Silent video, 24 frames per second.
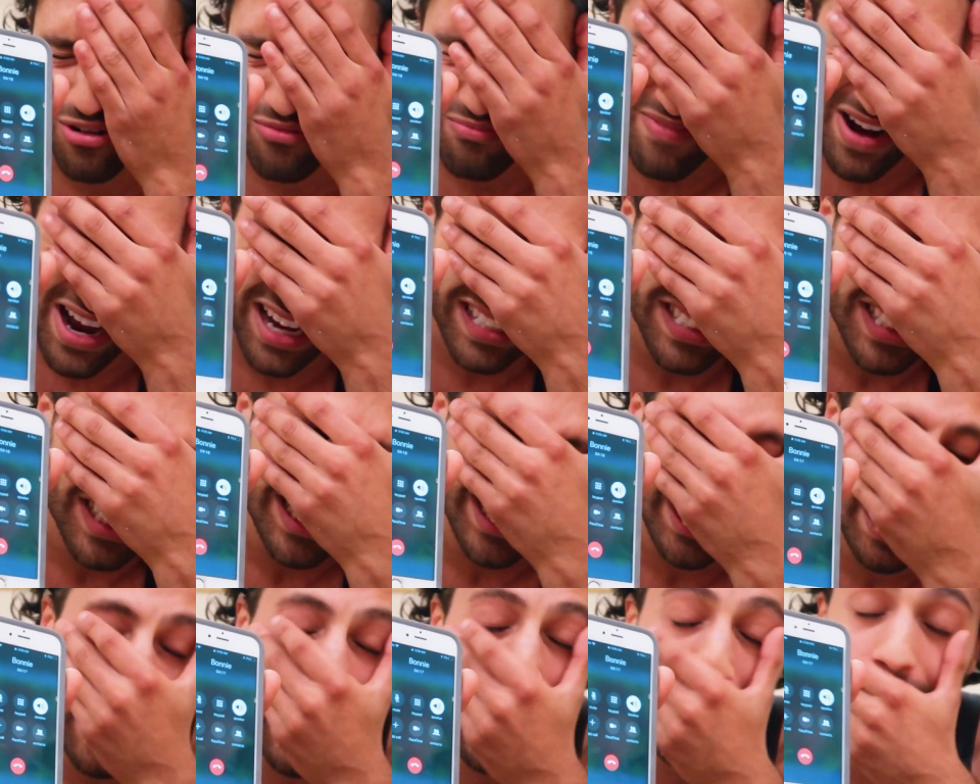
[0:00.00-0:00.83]
Oh my
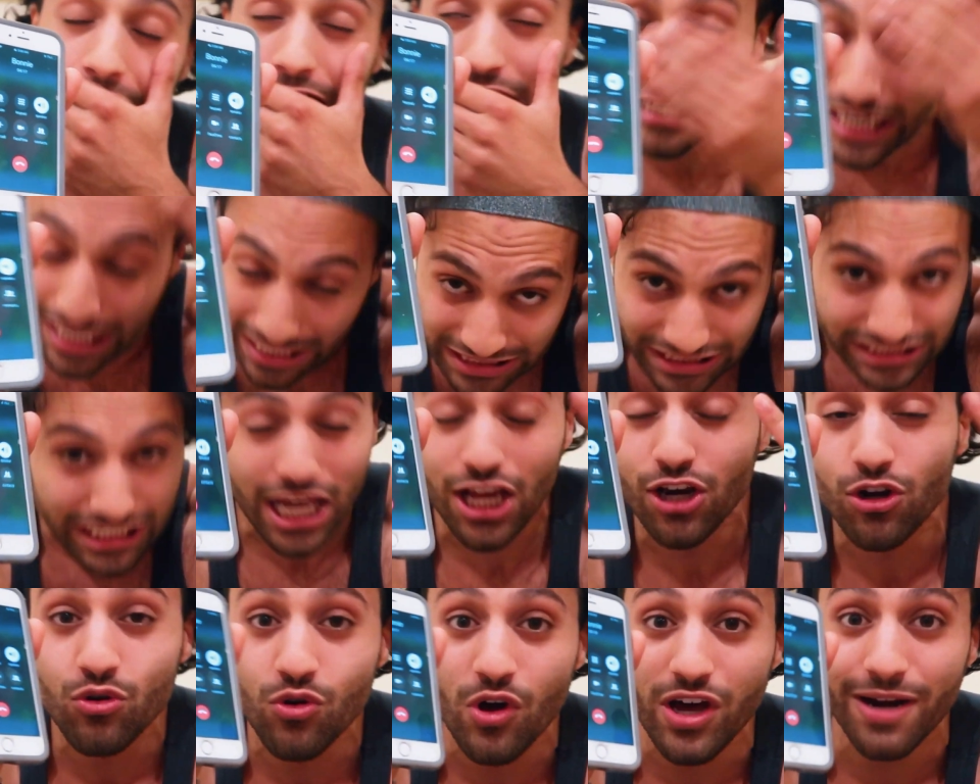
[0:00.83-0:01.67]
God, guys,
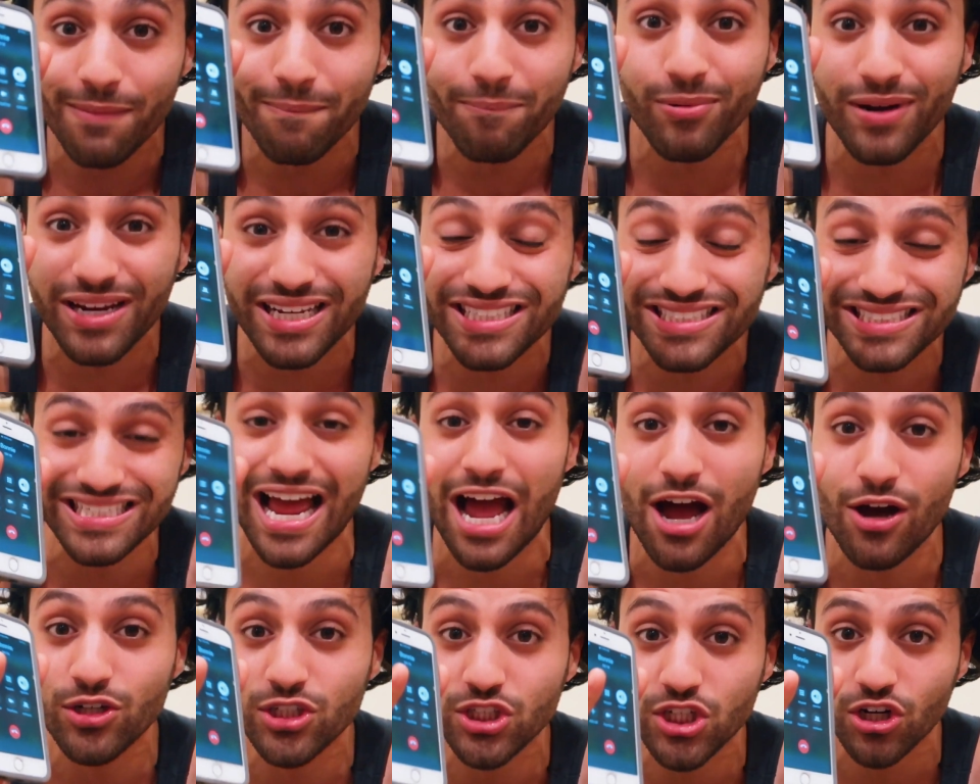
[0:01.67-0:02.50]
I don't know how to break it
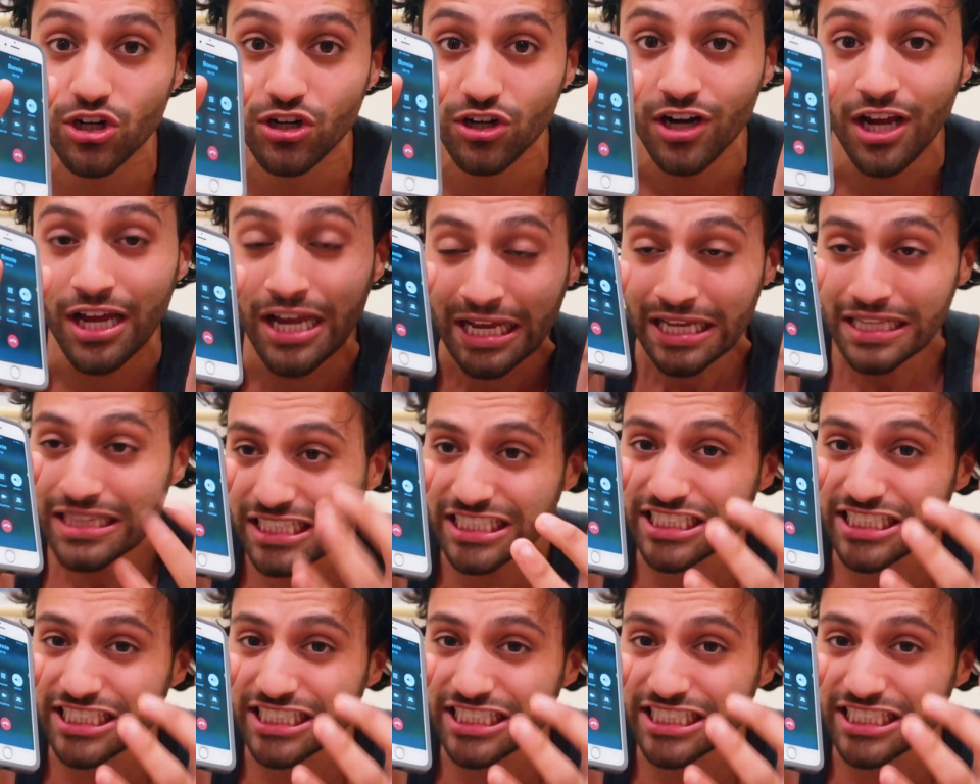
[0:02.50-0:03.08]
down to her.